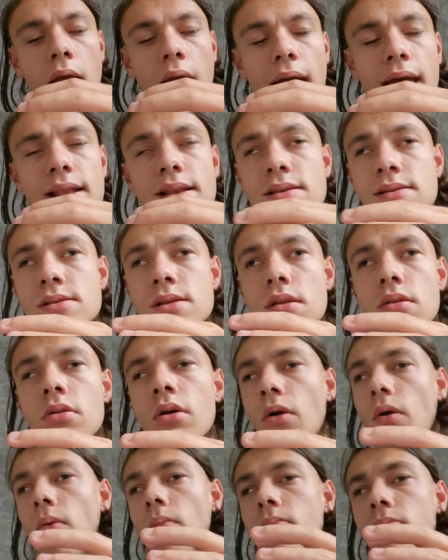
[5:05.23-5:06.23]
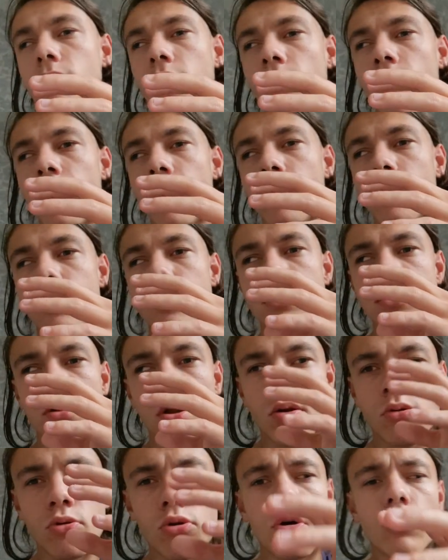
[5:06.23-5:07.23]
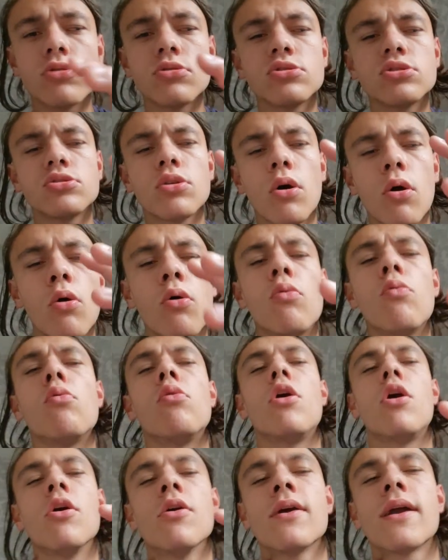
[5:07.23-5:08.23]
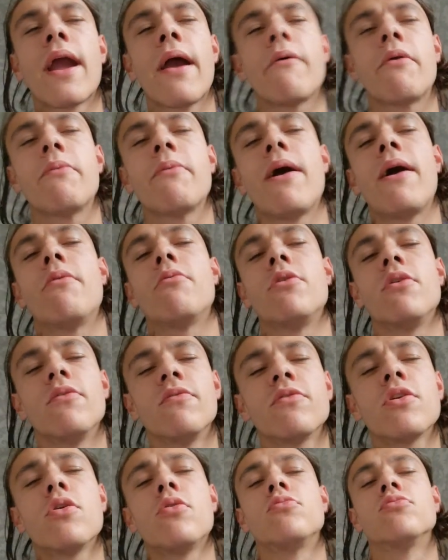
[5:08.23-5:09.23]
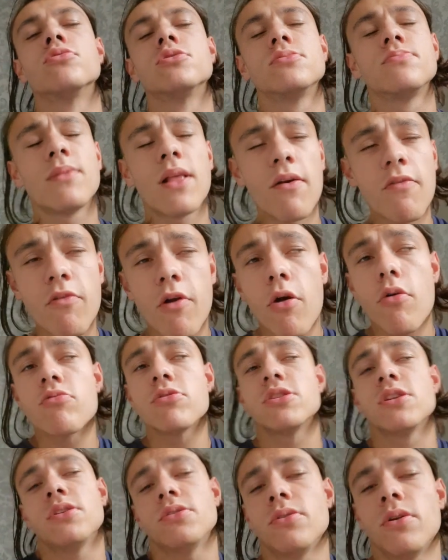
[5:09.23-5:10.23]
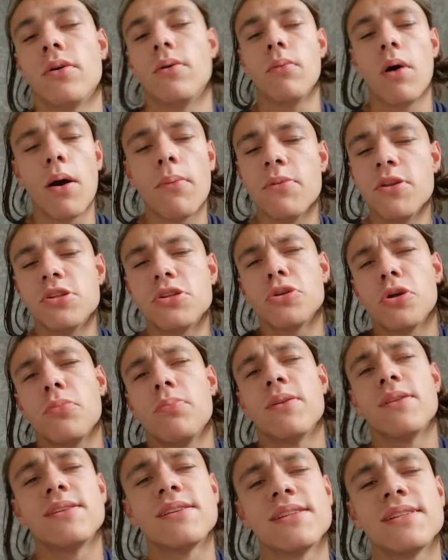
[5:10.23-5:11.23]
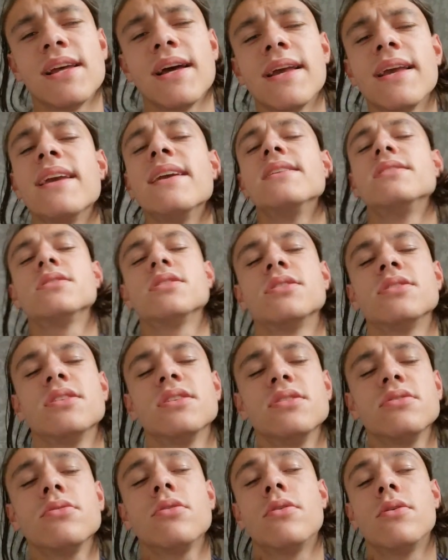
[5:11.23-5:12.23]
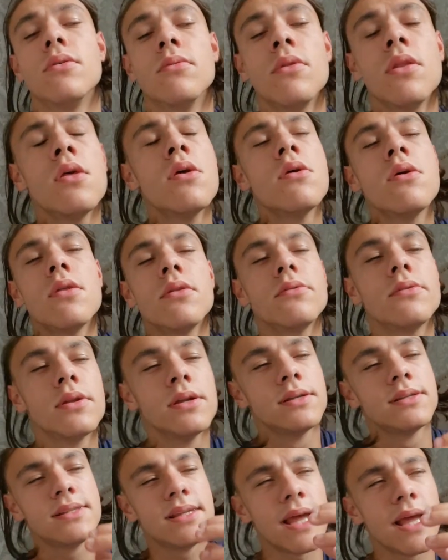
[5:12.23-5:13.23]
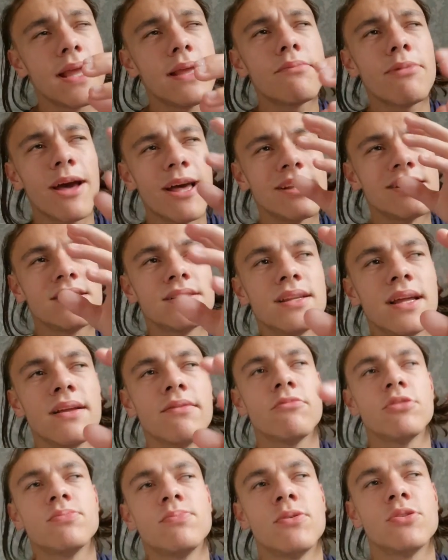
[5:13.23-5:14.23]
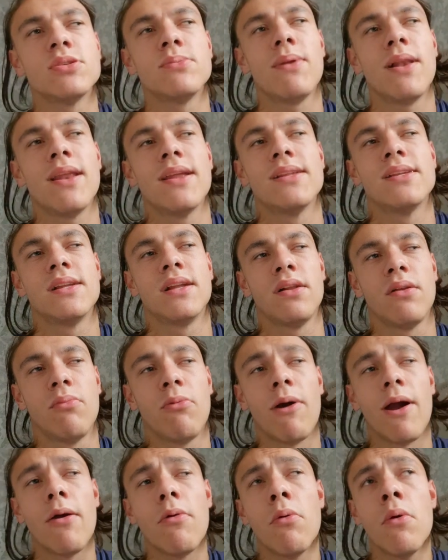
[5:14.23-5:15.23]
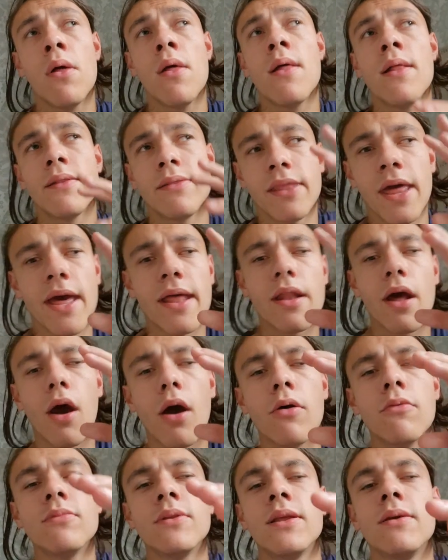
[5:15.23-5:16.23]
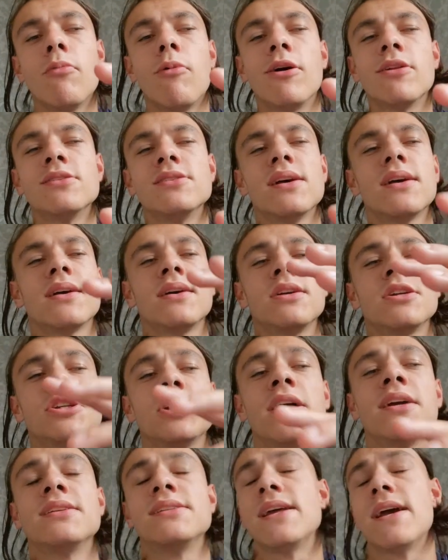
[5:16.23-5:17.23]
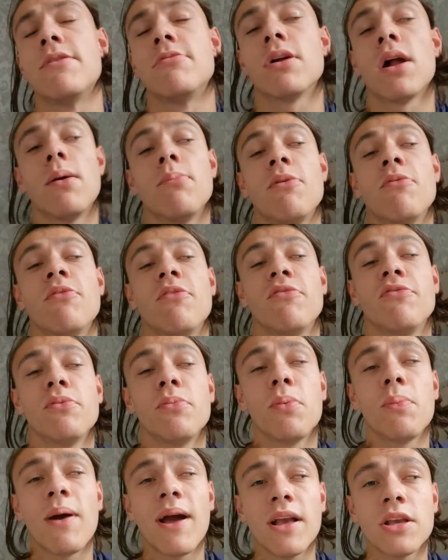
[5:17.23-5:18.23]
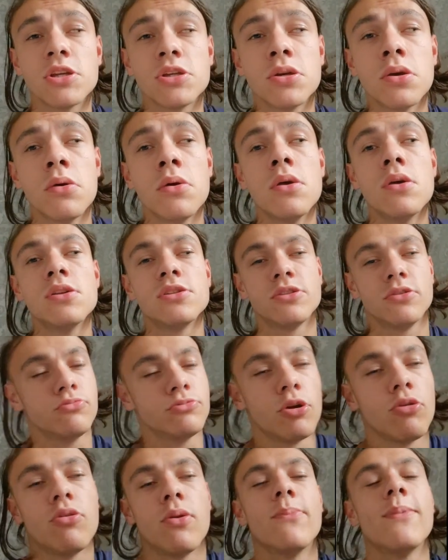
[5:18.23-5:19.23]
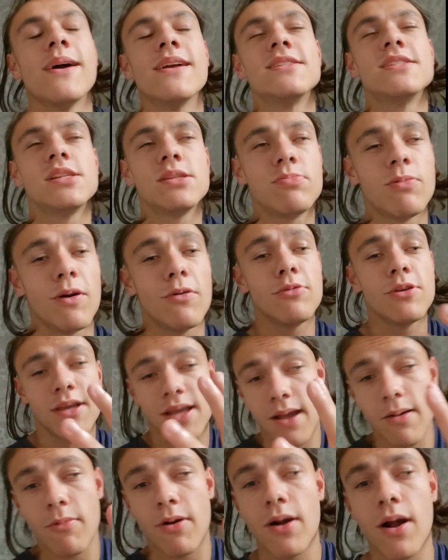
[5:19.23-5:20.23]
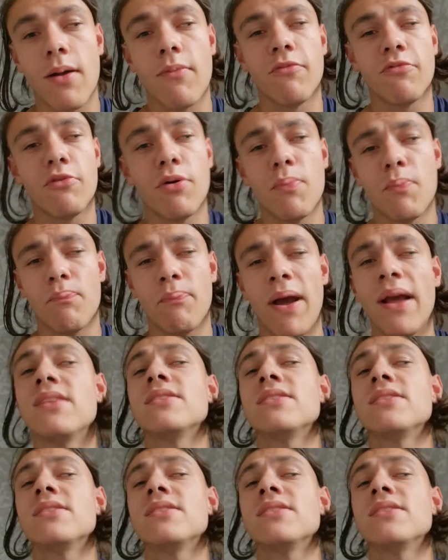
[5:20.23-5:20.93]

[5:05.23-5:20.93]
And look, it's not all on Gary Rowell, of course. Of course it's not. I'd be stupid to say it's because it's not. The team has to take responsibility as well. They're the only ones that can change the outcome of a football match. So do the basics well. You get where I come from.